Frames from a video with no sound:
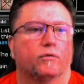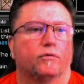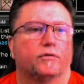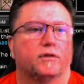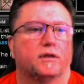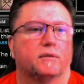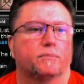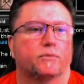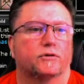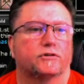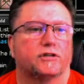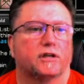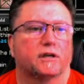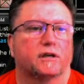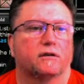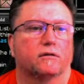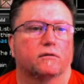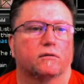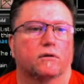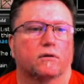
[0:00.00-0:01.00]
the
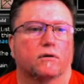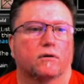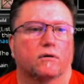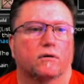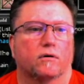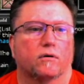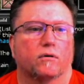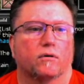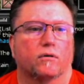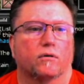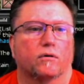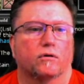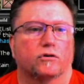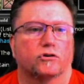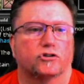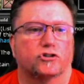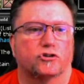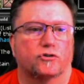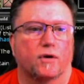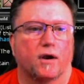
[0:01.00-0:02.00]
particular
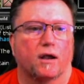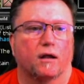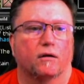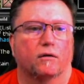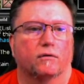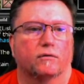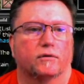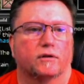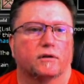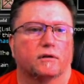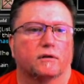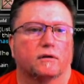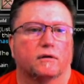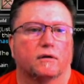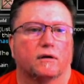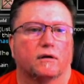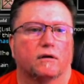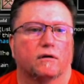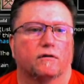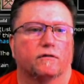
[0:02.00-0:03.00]
Shroud
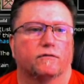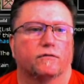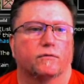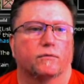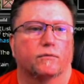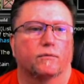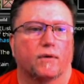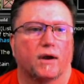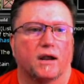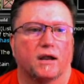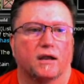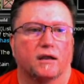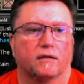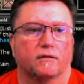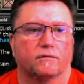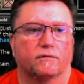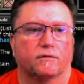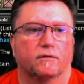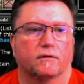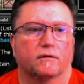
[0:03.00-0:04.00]
of the
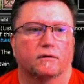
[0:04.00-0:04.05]
Wraith